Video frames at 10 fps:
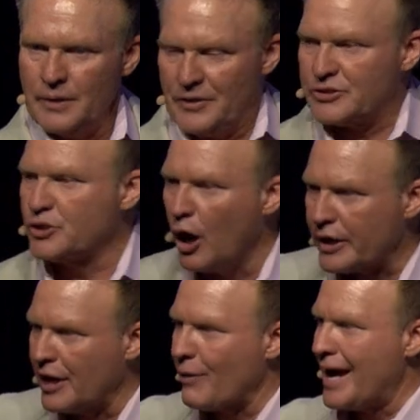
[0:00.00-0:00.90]
That this
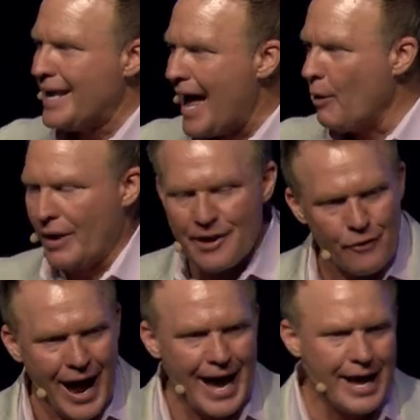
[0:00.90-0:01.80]
donkey right now,
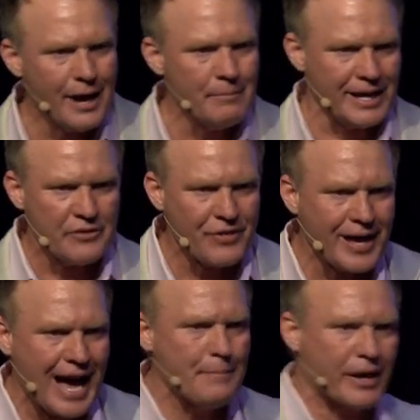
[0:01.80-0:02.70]
whatever I am,
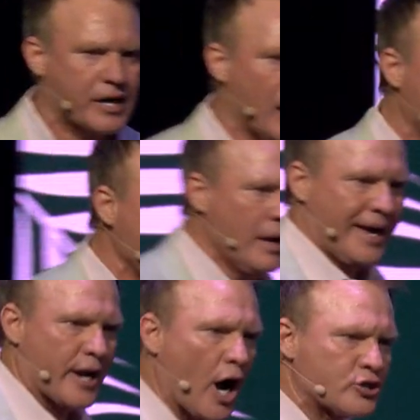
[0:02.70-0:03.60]
anything I become,
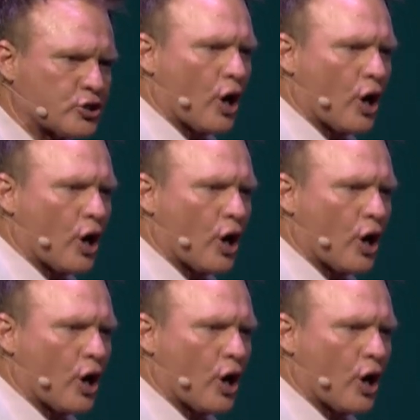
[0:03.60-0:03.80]
it all